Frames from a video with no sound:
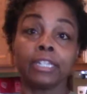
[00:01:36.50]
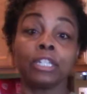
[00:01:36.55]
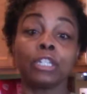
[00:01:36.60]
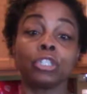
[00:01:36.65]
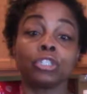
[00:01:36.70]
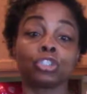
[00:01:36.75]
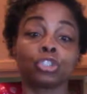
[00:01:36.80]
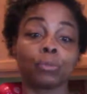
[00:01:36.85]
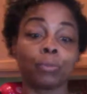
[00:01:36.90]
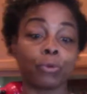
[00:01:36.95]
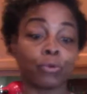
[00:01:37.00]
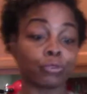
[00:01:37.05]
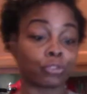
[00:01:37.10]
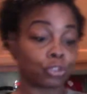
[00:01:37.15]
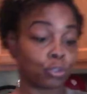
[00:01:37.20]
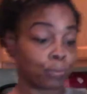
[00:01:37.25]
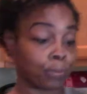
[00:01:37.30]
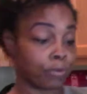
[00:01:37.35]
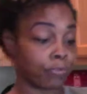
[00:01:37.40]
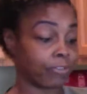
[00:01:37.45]

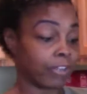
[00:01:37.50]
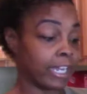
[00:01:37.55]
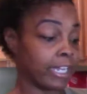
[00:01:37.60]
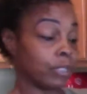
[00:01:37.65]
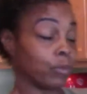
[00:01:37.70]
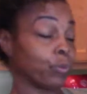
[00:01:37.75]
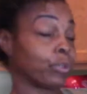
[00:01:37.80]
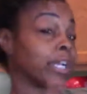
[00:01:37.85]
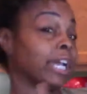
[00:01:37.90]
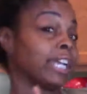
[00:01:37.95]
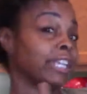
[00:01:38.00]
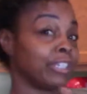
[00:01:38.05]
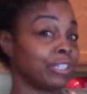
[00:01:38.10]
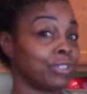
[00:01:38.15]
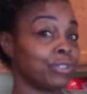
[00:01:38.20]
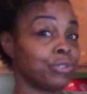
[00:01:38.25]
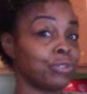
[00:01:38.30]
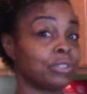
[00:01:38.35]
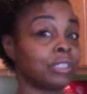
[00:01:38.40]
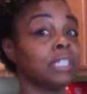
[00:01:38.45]
super fine. What I
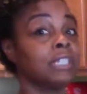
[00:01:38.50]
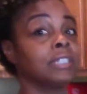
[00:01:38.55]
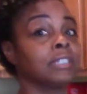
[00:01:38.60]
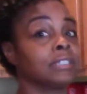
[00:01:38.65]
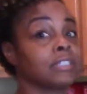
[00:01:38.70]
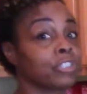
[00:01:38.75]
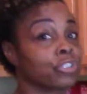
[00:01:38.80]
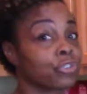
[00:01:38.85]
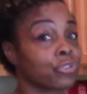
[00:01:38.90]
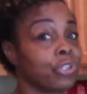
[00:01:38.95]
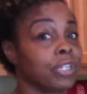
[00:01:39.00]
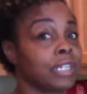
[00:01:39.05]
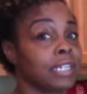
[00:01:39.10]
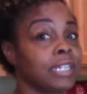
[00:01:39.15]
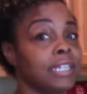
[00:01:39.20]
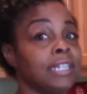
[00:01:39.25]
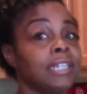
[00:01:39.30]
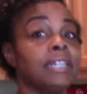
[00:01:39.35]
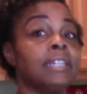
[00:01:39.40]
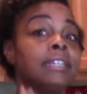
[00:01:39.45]
use is a trick:
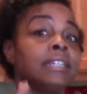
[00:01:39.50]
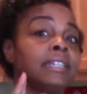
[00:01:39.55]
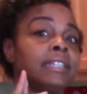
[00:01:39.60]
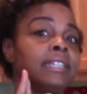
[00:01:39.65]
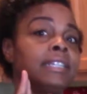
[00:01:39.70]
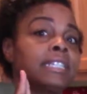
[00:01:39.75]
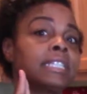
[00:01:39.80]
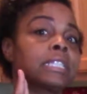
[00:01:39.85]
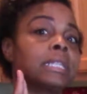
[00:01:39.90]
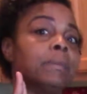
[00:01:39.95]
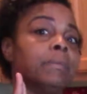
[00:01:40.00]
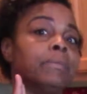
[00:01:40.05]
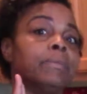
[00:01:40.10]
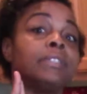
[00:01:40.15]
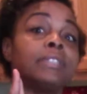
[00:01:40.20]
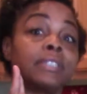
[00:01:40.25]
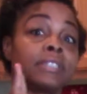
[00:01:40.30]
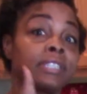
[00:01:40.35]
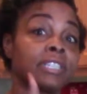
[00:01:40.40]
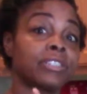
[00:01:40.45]
get some
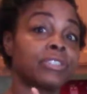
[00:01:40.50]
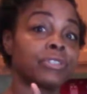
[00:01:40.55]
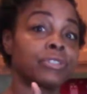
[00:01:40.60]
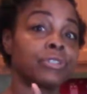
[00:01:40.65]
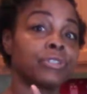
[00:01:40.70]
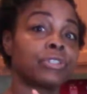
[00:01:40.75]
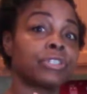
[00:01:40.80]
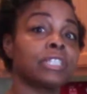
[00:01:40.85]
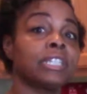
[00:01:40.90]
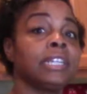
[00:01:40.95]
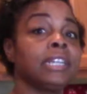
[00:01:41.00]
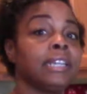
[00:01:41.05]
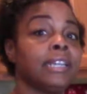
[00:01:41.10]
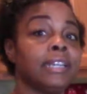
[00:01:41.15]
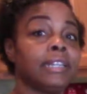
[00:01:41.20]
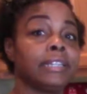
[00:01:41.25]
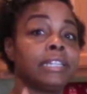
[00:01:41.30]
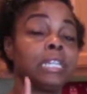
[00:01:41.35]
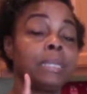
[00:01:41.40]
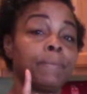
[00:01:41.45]
scissors
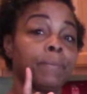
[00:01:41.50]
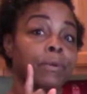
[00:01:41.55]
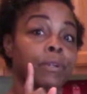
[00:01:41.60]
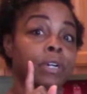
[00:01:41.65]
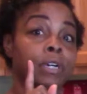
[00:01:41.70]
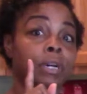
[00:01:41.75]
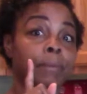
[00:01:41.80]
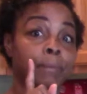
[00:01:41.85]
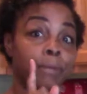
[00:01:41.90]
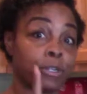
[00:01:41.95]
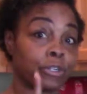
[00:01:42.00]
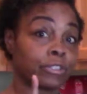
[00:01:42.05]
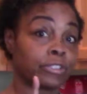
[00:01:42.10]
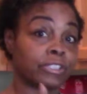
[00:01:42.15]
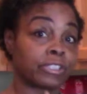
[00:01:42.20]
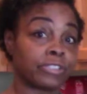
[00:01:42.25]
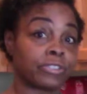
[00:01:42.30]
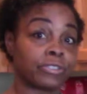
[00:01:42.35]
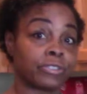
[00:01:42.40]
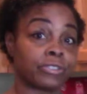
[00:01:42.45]
and keep a pair of
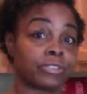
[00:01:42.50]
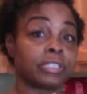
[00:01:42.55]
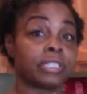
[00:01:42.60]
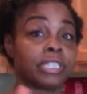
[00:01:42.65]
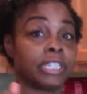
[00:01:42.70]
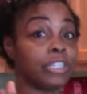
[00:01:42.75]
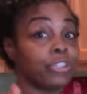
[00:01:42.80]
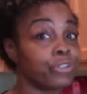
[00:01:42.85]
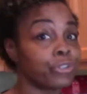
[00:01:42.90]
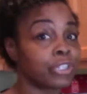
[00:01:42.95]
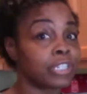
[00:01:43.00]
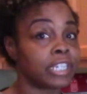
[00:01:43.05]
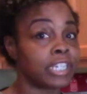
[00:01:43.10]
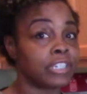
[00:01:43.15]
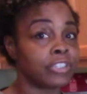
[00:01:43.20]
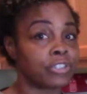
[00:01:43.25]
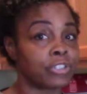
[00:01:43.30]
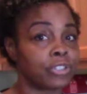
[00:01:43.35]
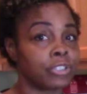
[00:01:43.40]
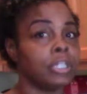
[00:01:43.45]
scissors in your
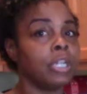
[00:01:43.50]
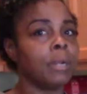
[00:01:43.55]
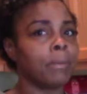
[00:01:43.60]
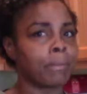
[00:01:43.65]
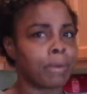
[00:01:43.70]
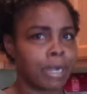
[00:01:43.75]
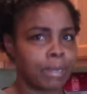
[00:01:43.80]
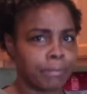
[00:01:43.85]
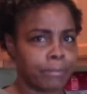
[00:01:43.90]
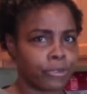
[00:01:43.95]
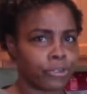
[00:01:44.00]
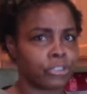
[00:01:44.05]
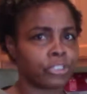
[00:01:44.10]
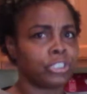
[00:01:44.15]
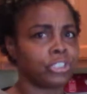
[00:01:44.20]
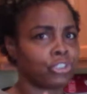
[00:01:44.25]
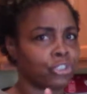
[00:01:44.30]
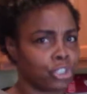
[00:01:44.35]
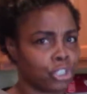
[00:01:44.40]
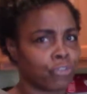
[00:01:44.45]
kitchen, primarily
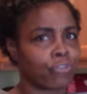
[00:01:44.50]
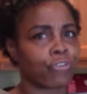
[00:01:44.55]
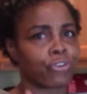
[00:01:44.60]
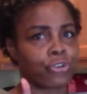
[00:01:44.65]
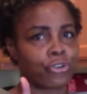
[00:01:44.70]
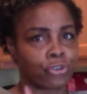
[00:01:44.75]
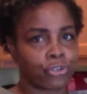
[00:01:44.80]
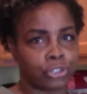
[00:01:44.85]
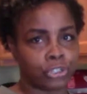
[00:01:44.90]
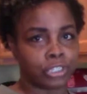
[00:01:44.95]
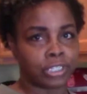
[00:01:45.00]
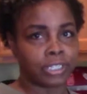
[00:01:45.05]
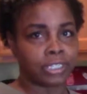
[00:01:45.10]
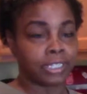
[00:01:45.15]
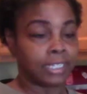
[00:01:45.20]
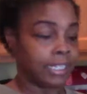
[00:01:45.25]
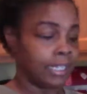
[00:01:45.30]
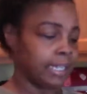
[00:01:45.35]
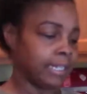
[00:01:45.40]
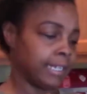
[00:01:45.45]
just for your cooking.
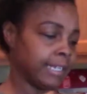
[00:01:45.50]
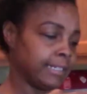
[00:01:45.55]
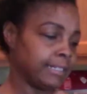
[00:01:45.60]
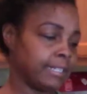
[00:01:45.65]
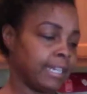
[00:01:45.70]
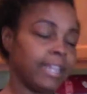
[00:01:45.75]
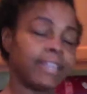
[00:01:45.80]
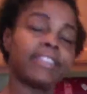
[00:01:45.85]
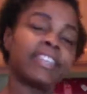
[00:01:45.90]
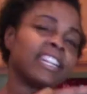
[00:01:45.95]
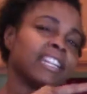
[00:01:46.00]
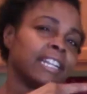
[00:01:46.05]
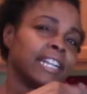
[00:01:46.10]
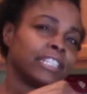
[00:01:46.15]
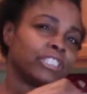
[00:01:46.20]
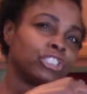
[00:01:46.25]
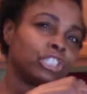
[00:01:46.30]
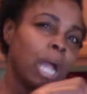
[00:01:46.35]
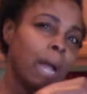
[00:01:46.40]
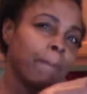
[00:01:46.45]
And I take them and I
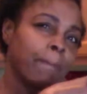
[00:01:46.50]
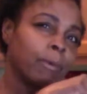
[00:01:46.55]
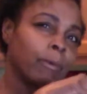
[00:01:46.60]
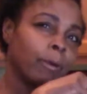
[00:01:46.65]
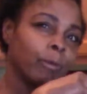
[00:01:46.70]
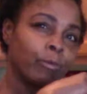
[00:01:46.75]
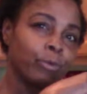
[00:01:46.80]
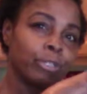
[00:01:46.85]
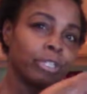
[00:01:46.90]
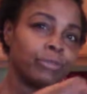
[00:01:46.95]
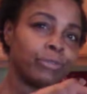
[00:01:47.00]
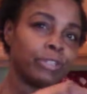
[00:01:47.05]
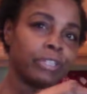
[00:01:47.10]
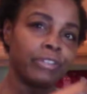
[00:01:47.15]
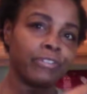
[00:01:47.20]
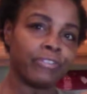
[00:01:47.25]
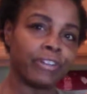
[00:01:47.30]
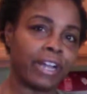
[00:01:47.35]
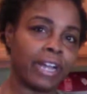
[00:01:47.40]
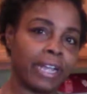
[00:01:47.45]
chop them up really
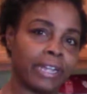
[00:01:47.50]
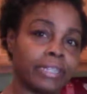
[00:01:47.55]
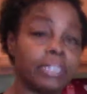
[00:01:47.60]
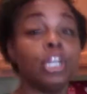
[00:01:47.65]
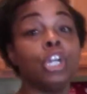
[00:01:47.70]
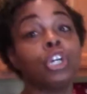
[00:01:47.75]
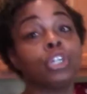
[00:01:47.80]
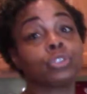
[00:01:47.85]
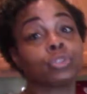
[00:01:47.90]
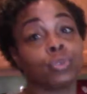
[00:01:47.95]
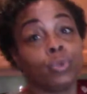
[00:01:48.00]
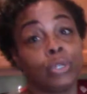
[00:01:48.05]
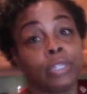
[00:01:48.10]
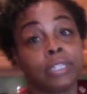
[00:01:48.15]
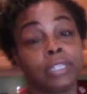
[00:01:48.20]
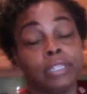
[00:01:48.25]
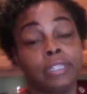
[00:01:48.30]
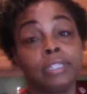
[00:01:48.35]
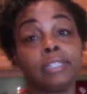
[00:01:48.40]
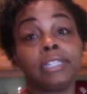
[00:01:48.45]
fine so it
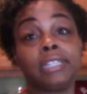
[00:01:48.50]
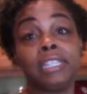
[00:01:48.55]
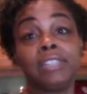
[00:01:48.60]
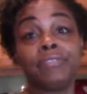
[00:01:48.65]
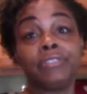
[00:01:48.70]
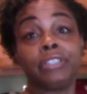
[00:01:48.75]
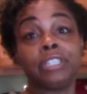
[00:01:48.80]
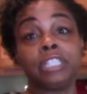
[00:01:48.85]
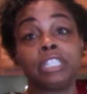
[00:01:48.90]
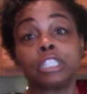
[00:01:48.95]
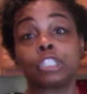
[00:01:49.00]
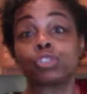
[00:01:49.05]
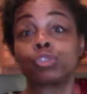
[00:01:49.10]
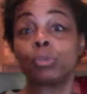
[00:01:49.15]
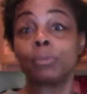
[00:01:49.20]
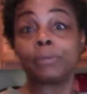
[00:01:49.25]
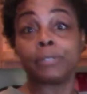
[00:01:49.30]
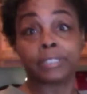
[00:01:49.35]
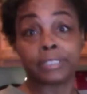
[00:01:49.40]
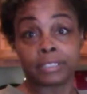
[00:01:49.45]
can evenly
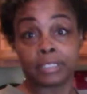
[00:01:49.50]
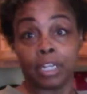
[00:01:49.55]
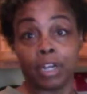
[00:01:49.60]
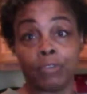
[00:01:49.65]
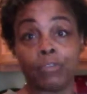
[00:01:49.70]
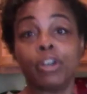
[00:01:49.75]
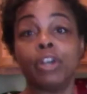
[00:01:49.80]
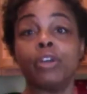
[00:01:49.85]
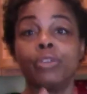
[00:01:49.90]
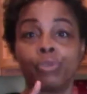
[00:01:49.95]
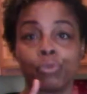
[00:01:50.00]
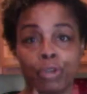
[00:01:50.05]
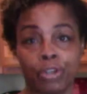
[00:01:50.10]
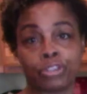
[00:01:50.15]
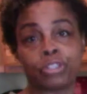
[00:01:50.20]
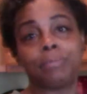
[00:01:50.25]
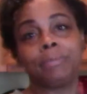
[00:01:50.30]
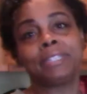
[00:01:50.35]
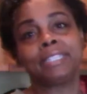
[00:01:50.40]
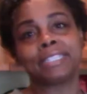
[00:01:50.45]
distribute itself throughout the
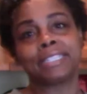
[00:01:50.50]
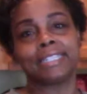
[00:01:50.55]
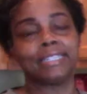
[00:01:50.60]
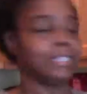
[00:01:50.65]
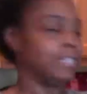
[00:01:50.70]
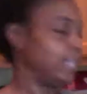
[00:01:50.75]
biscuit.